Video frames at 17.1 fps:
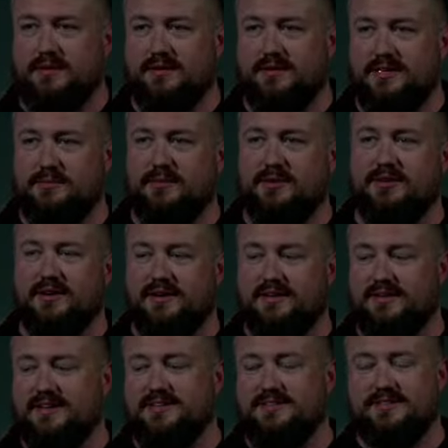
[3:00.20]
or
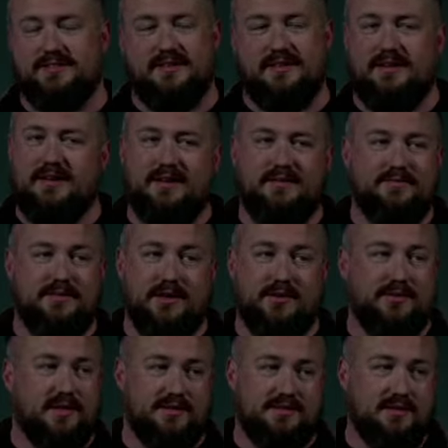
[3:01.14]
Democrat. That's, no,
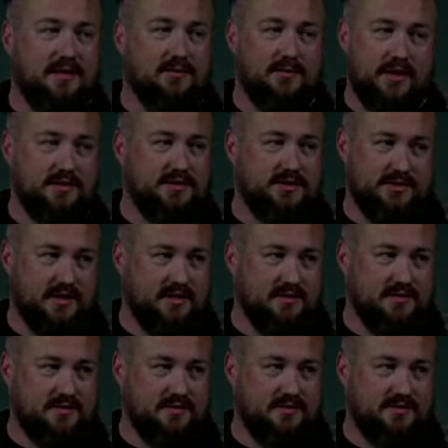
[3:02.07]
that's not right, you
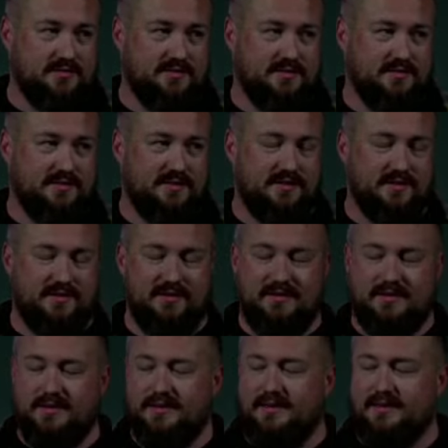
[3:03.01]
guys.
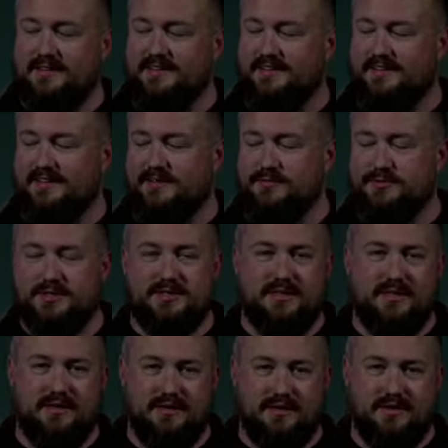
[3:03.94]
Just
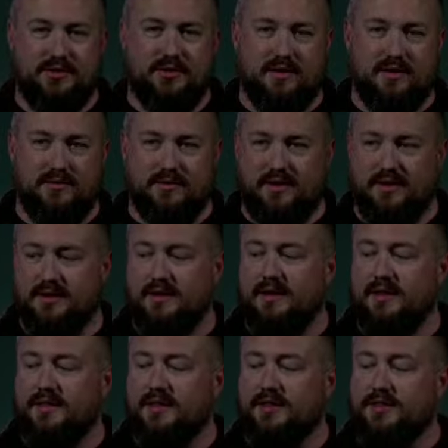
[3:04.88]
kidding, you got it right.
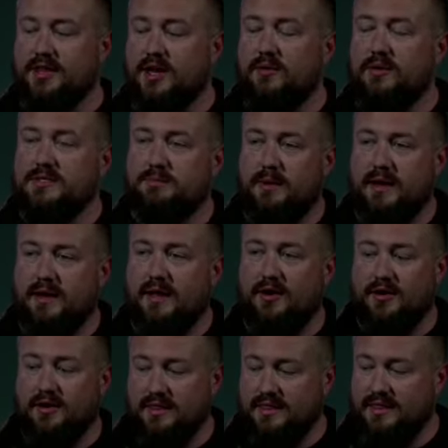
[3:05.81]
They'll know us by
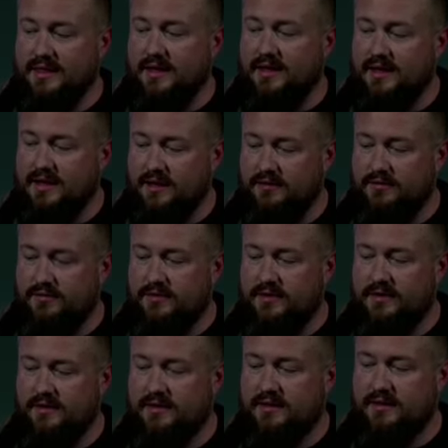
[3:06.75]
our love.
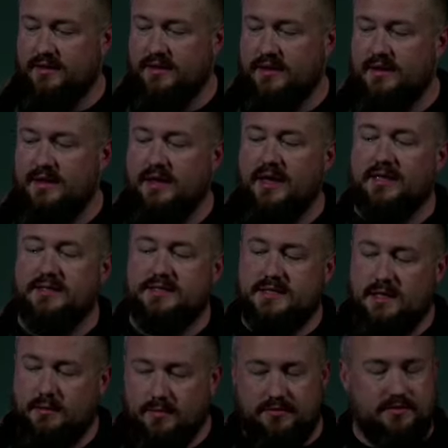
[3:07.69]
And
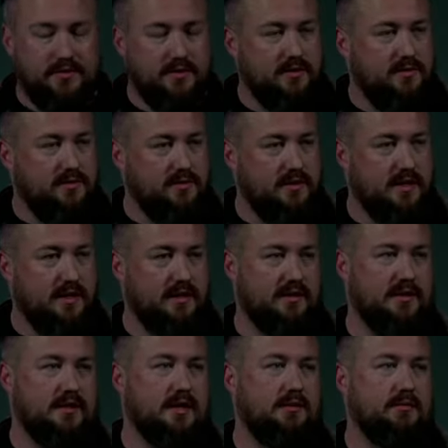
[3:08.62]
some of you, in the
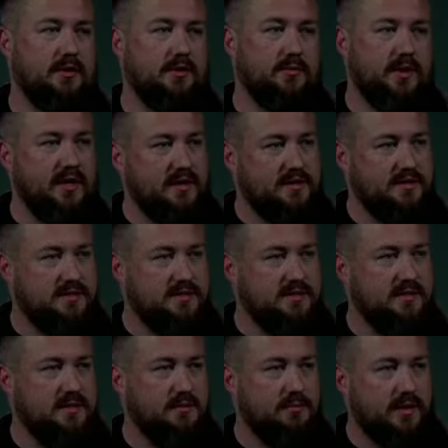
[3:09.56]
coming
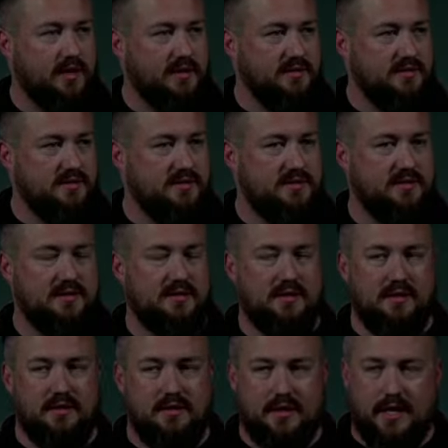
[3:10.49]
weeks, months,
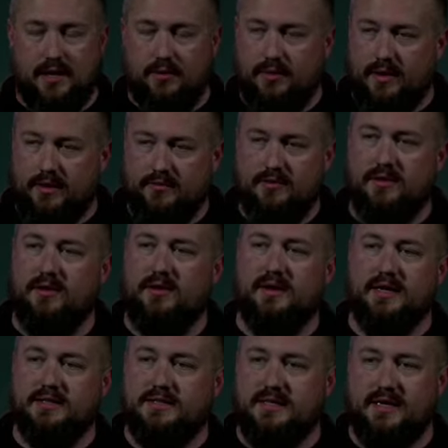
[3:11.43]
however long
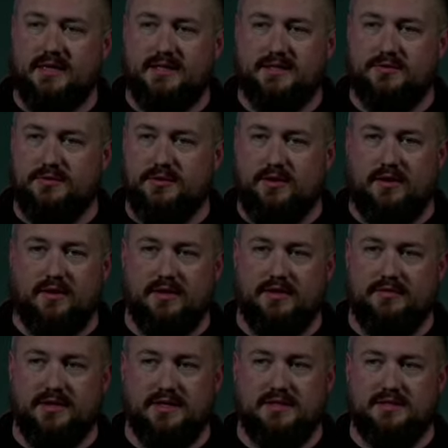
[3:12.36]
it takes for all
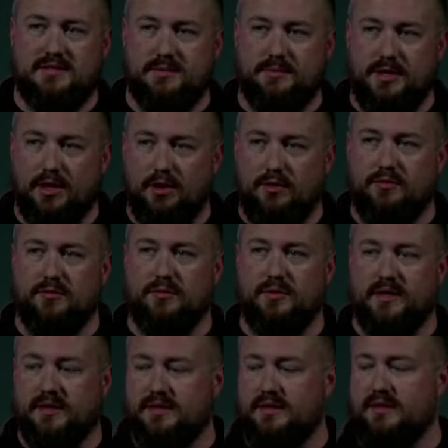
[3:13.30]
of this to be over
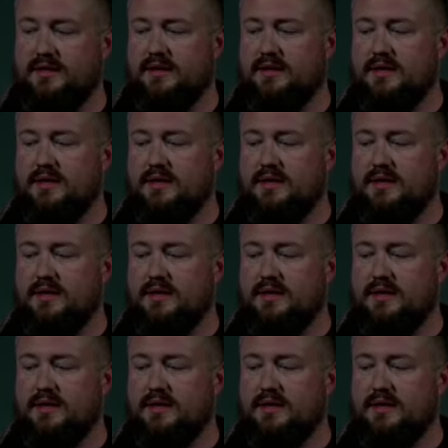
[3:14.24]
with,